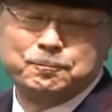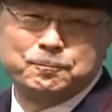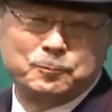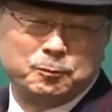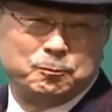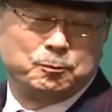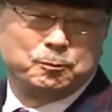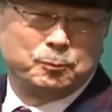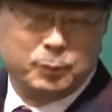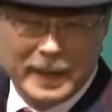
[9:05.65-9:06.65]
is
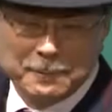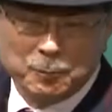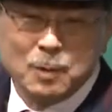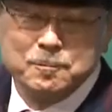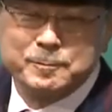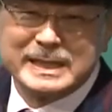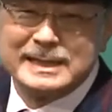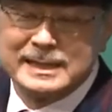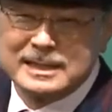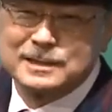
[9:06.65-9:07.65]
another
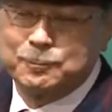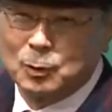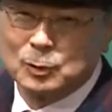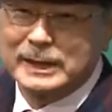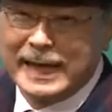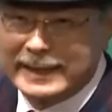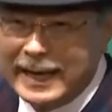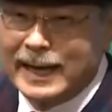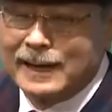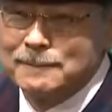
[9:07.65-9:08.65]
problem within this
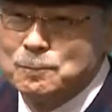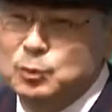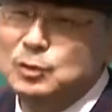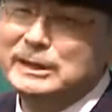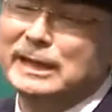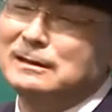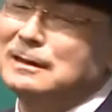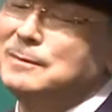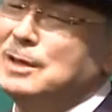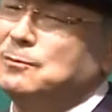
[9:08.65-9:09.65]
platform business.